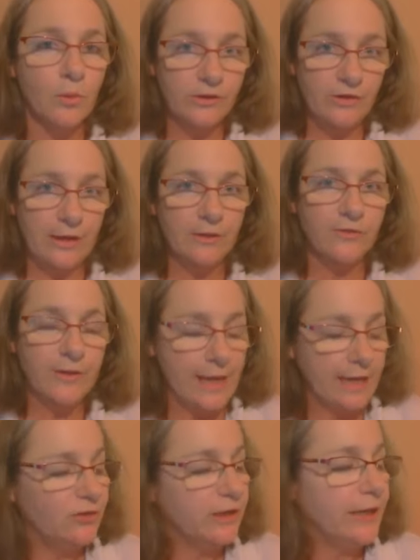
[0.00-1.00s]
which is the
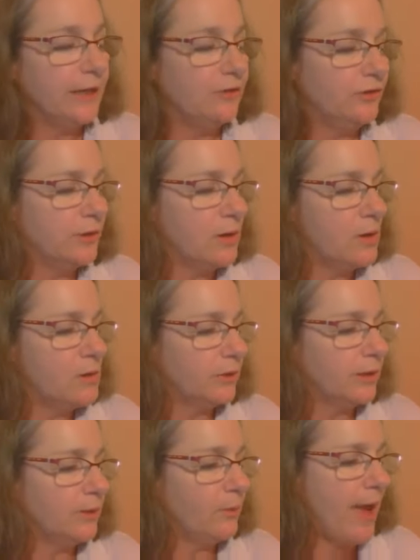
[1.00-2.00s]
education goal,
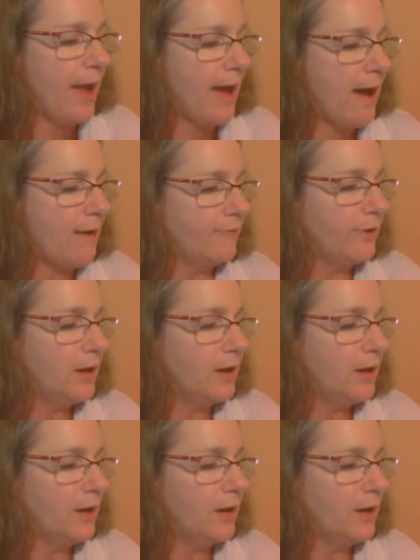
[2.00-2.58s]
you have